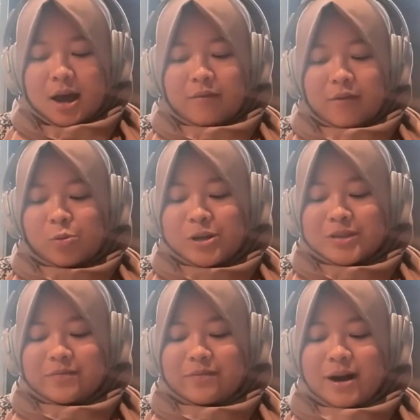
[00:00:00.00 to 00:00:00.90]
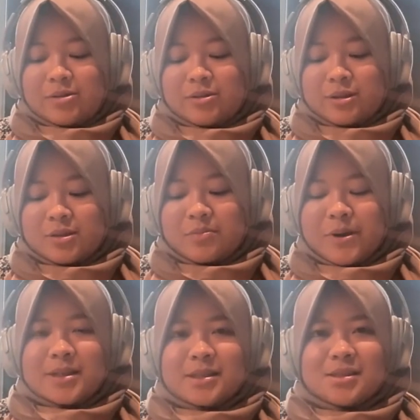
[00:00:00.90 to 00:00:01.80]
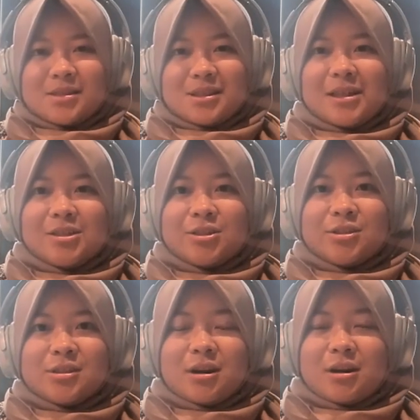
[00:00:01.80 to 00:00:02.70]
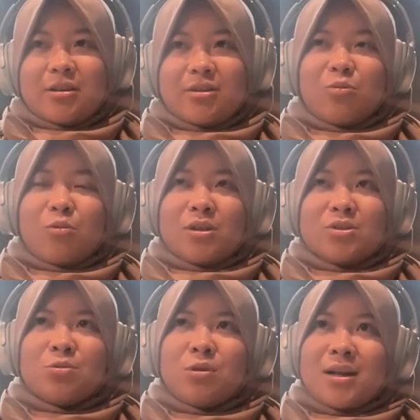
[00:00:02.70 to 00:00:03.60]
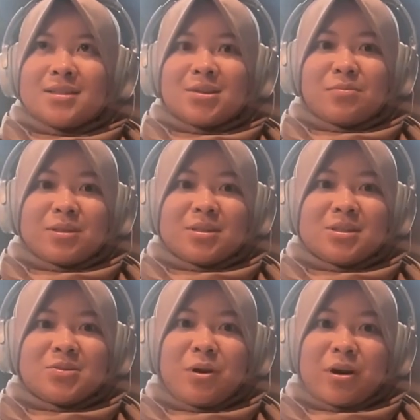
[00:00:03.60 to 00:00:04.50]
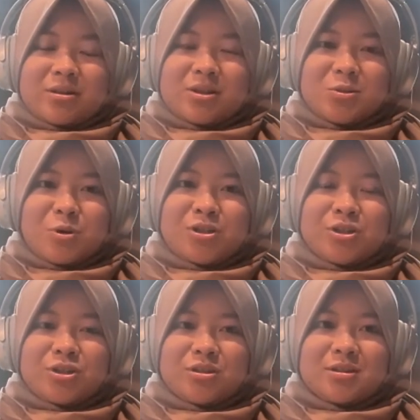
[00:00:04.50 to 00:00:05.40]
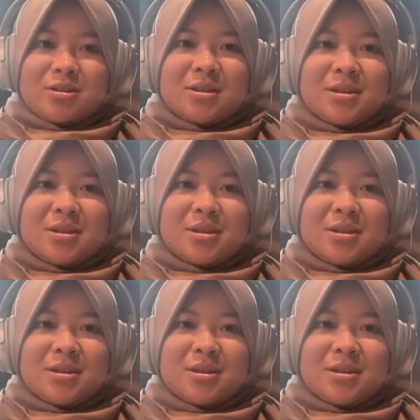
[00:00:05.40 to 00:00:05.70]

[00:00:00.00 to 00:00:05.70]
I've always found the best leaders are the ones who ask the smartest questions.